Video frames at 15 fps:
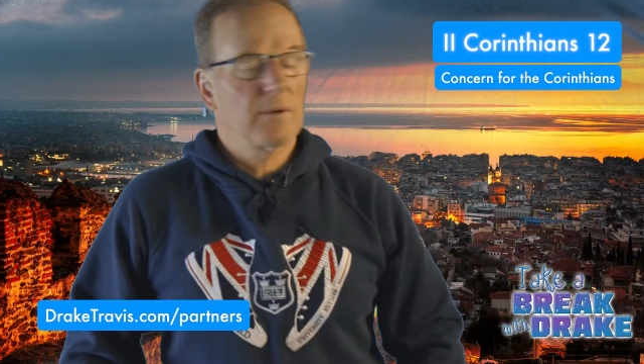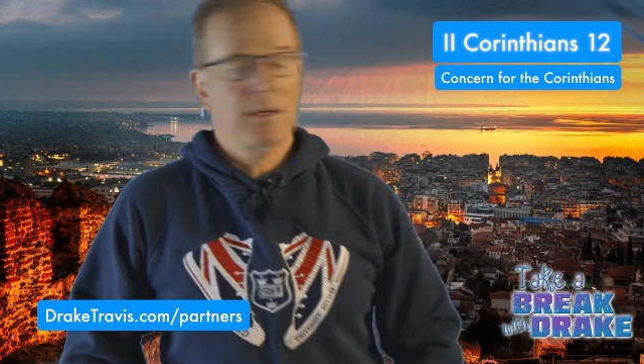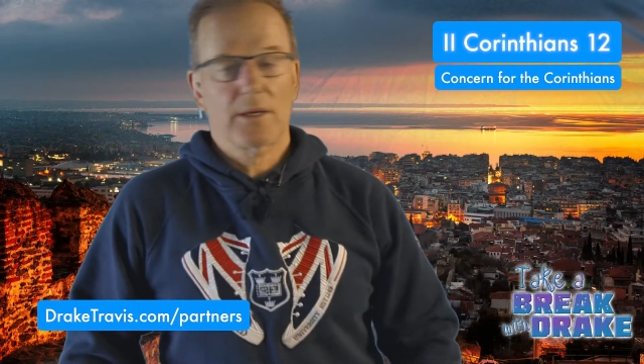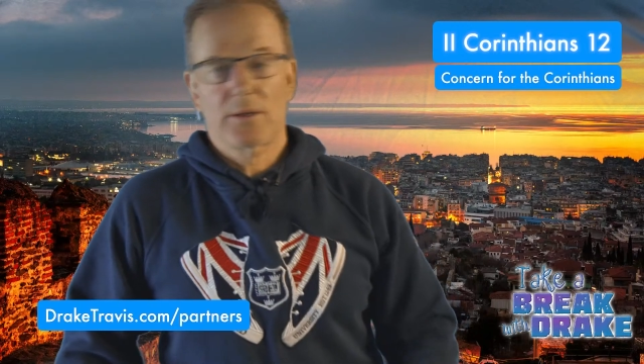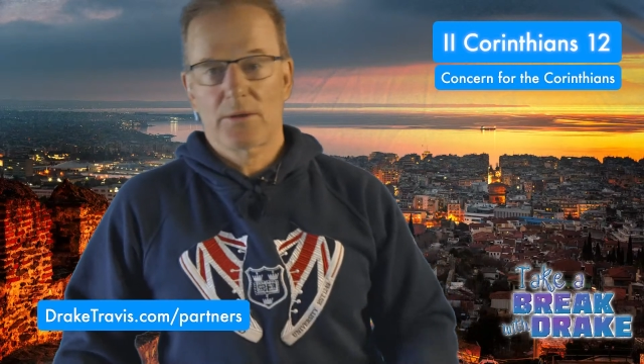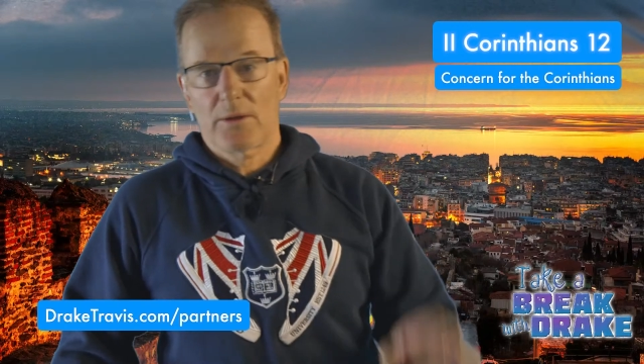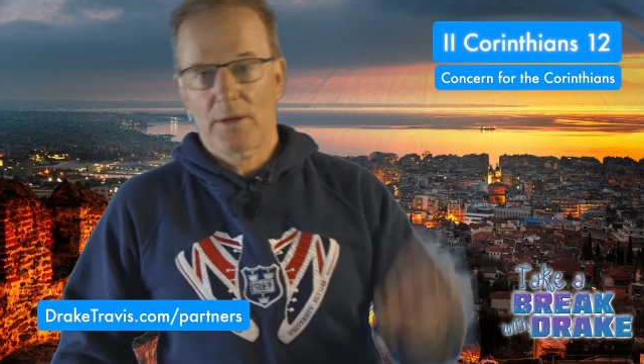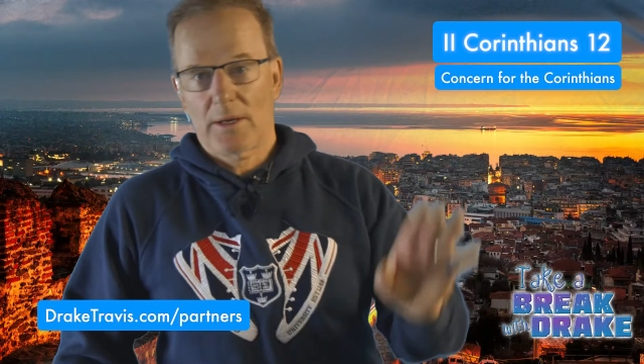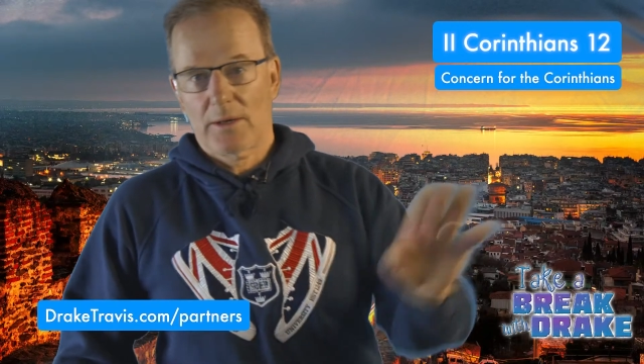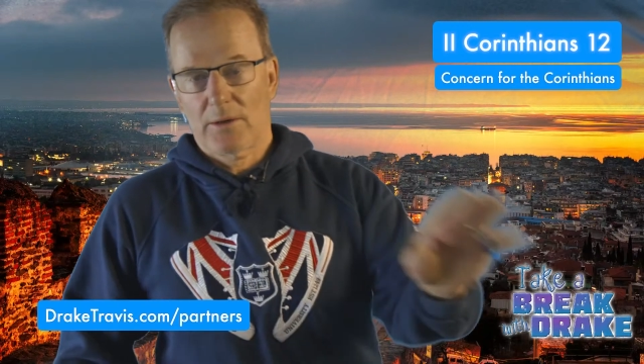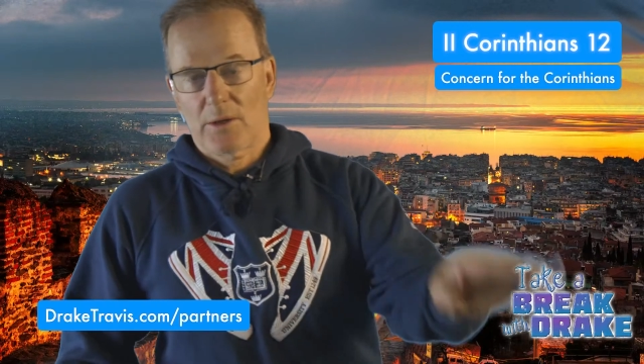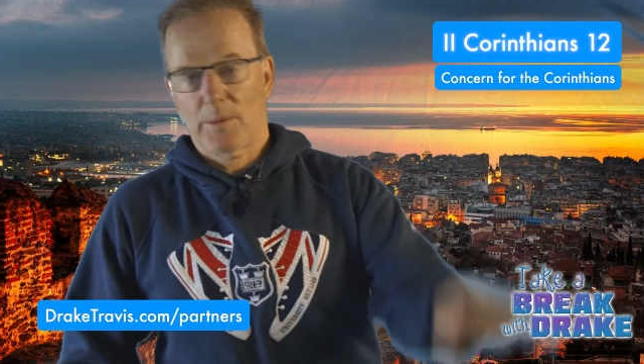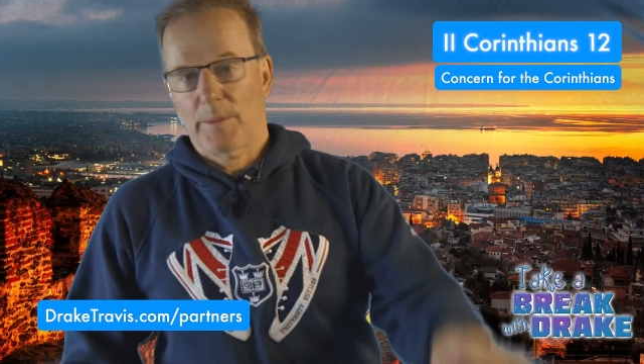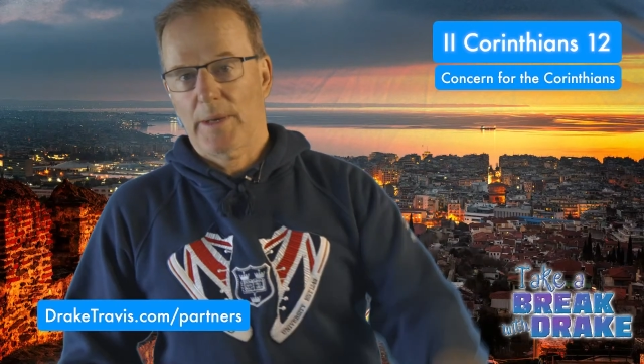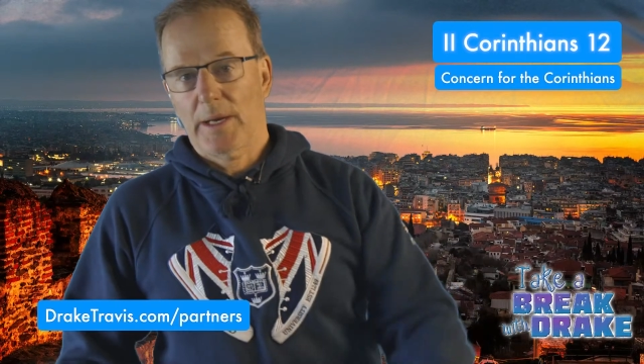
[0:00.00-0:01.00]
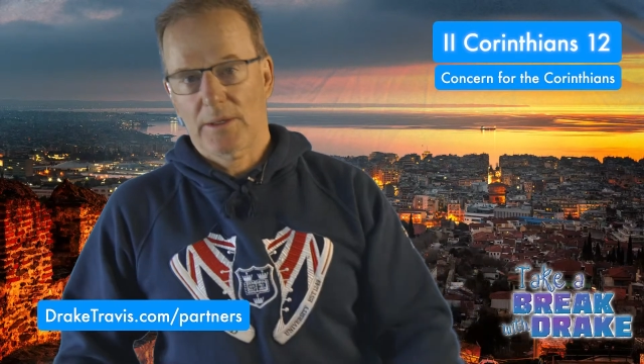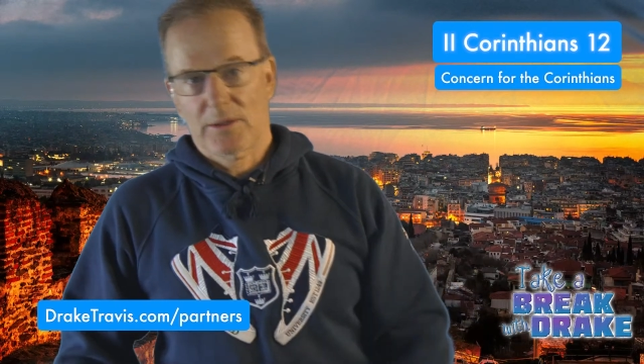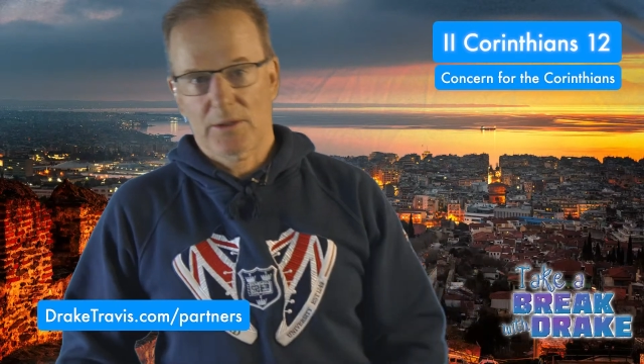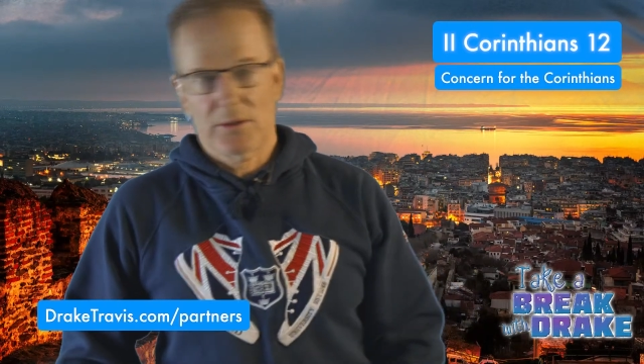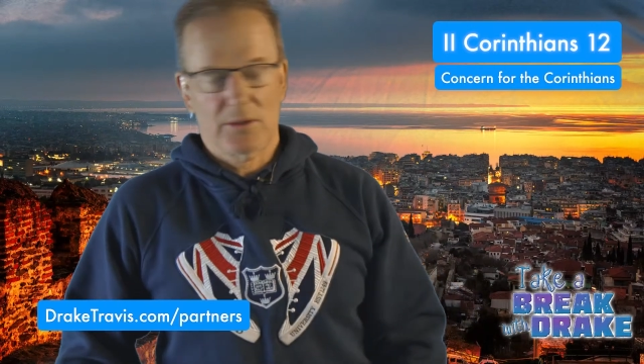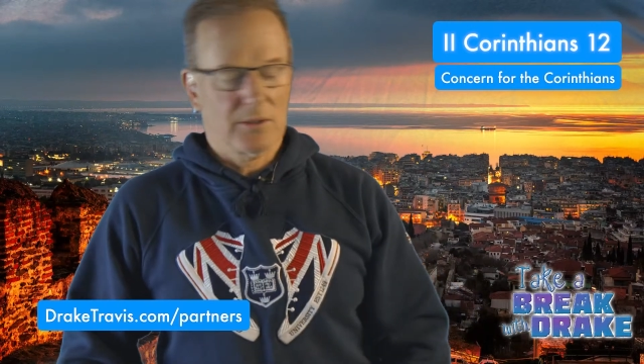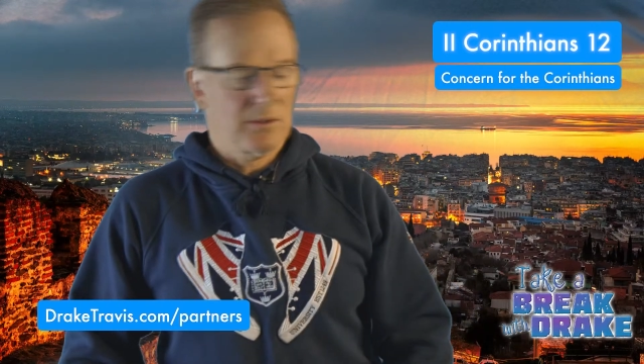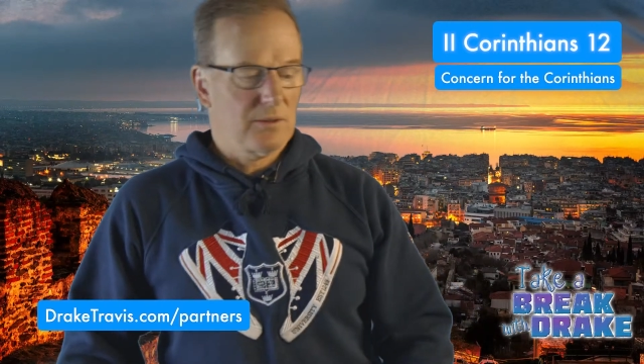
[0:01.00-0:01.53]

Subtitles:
Read it to the end of the passage,